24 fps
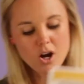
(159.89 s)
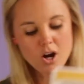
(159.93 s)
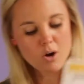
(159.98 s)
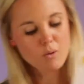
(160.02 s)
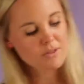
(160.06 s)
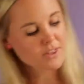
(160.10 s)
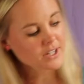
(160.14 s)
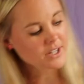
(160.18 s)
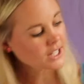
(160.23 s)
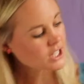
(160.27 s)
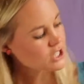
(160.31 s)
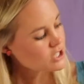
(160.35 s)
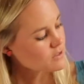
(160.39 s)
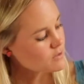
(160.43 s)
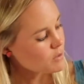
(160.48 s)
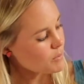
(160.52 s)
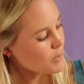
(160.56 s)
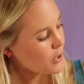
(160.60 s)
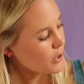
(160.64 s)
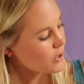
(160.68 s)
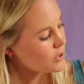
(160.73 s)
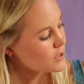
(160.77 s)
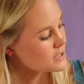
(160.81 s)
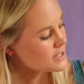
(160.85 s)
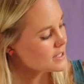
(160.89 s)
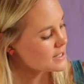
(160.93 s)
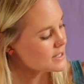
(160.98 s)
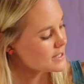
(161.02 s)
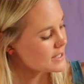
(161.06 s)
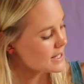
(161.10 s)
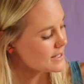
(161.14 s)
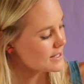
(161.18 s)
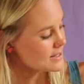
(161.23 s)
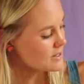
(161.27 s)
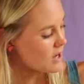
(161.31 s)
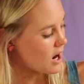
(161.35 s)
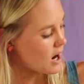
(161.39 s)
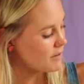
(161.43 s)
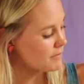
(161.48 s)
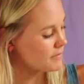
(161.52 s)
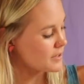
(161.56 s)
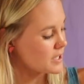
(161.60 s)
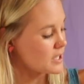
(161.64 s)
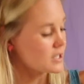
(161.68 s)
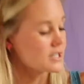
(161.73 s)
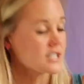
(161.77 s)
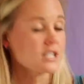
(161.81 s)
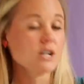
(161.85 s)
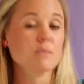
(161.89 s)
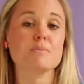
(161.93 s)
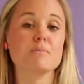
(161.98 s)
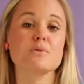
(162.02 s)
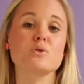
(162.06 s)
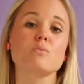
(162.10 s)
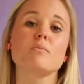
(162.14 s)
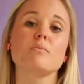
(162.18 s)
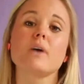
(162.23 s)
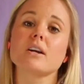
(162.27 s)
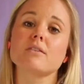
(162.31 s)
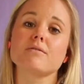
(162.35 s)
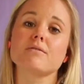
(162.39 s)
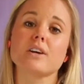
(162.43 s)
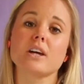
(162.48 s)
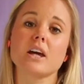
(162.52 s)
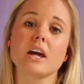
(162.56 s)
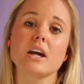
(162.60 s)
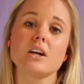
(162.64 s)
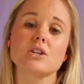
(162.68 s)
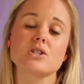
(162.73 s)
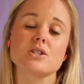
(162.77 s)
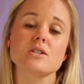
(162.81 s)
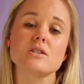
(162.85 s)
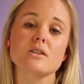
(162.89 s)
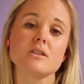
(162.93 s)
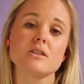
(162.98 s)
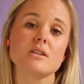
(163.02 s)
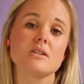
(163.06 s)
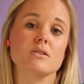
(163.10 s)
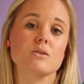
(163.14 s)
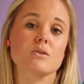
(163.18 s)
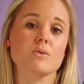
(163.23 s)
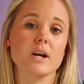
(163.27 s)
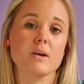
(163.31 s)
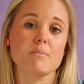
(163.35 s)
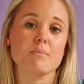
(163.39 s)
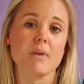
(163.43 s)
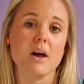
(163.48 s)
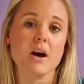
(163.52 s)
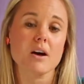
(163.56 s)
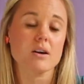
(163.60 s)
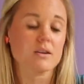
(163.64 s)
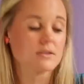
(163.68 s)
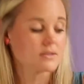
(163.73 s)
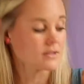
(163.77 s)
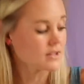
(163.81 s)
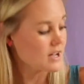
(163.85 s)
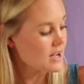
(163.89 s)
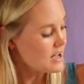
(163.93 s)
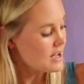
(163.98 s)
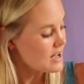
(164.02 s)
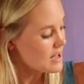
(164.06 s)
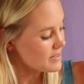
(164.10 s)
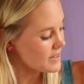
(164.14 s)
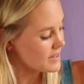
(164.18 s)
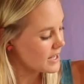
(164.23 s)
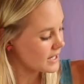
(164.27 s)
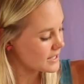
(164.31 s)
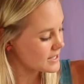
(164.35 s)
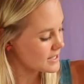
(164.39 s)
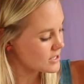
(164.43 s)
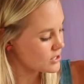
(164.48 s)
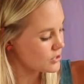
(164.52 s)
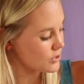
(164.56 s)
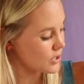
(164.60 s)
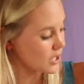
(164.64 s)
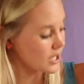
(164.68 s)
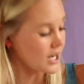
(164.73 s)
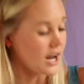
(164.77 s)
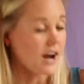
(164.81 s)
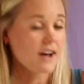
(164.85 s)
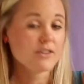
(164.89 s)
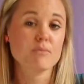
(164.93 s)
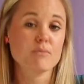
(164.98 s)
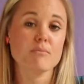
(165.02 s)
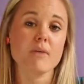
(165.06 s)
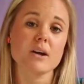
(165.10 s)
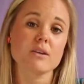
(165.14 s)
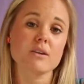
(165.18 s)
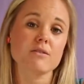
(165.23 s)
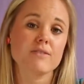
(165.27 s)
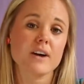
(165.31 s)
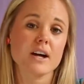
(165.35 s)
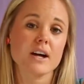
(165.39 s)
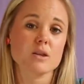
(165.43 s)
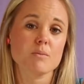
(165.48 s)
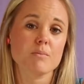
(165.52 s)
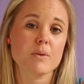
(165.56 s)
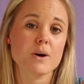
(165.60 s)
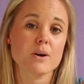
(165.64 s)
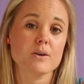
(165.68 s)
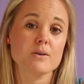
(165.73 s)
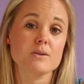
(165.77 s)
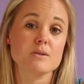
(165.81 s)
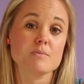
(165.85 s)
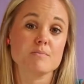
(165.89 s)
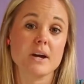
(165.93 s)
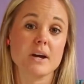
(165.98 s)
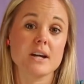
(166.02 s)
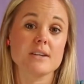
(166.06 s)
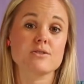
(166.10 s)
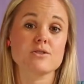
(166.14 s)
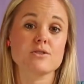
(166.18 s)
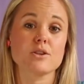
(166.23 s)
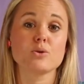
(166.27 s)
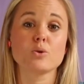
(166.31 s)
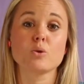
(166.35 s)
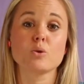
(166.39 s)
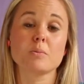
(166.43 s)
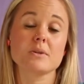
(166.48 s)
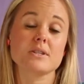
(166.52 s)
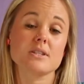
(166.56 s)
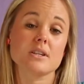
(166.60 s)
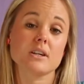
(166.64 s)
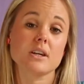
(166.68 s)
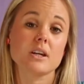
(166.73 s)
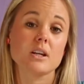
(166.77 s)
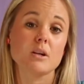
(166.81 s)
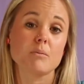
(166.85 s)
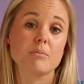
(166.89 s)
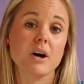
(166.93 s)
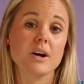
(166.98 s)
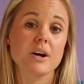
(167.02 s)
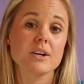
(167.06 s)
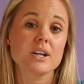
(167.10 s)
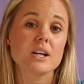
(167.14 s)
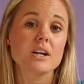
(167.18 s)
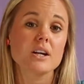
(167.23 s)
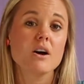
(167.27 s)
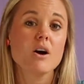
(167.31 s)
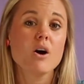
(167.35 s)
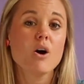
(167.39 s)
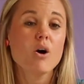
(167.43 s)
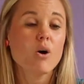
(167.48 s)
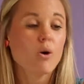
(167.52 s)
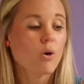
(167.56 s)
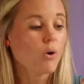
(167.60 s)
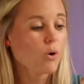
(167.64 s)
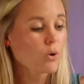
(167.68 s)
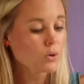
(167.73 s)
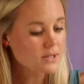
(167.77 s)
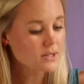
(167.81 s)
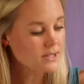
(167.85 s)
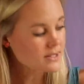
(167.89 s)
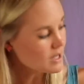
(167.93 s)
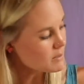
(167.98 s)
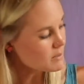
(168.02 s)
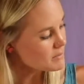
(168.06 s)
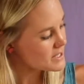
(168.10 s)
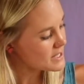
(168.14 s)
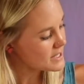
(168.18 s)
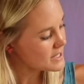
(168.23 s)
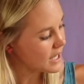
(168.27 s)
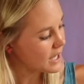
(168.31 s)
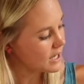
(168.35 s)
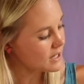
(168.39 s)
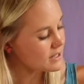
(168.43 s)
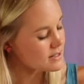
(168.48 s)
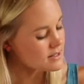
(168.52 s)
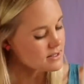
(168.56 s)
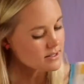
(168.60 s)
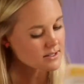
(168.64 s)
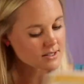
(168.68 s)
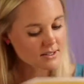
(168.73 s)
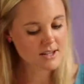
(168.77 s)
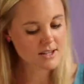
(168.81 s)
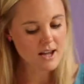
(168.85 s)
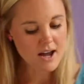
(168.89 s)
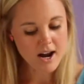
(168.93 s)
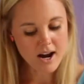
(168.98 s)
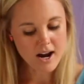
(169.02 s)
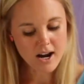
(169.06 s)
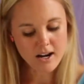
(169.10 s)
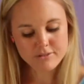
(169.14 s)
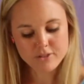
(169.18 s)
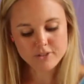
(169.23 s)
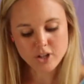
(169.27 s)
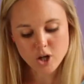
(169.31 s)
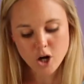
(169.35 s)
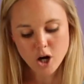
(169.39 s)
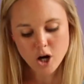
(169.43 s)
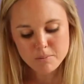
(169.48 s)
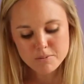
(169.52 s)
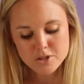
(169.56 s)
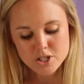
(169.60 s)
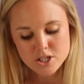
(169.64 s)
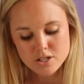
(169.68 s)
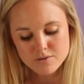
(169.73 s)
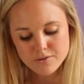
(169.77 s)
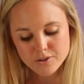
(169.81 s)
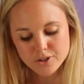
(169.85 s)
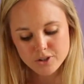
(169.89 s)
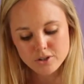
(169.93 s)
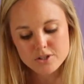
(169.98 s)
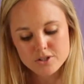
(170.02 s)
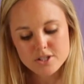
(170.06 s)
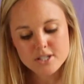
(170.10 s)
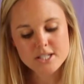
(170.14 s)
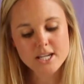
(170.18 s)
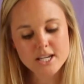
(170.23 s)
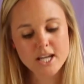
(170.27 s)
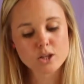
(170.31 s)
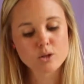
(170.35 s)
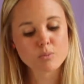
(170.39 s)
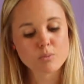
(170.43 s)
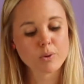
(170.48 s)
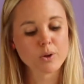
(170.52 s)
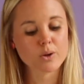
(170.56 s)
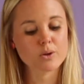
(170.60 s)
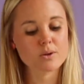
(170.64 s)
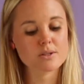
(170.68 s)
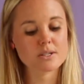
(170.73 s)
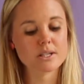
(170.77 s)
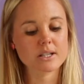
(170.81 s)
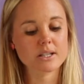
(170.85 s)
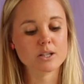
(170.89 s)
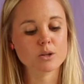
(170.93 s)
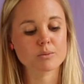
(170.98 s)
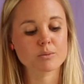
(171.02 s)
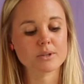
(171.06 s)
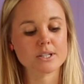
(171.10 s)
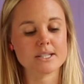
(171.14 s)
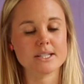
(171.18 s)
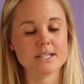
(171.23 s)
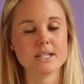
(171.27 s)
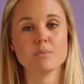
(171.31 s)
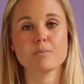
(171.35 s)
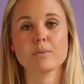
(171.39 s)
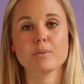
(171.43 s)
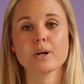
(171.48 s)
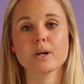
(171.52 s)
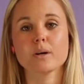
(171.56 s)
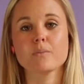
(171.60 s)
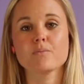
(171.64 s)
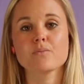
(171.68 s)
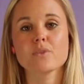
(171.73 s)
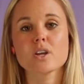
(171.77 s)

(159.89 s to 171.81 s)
Within each of the poses, there's often tips or modifications in these gray blocks that you can either modify the pose based on your particular body, or in some cases, I've got options for you to take the pose a little bit deeper.